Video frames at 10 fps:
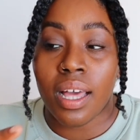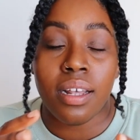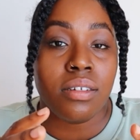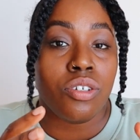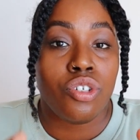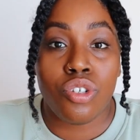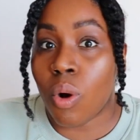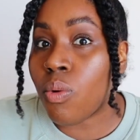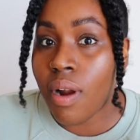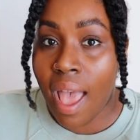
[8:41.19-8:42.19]
that
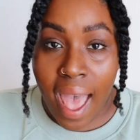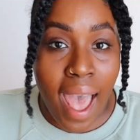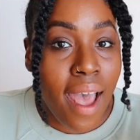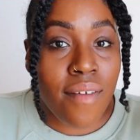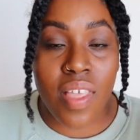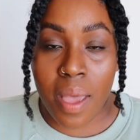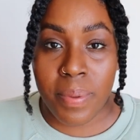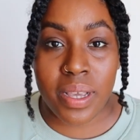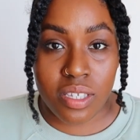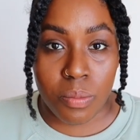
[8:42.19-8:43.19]
don't have
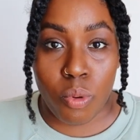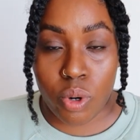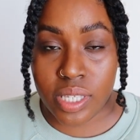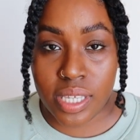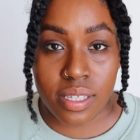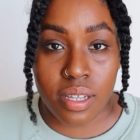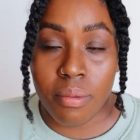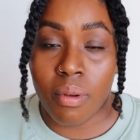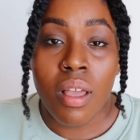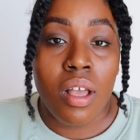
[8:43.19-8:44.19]
that big support
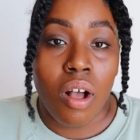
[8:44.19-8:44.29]
system.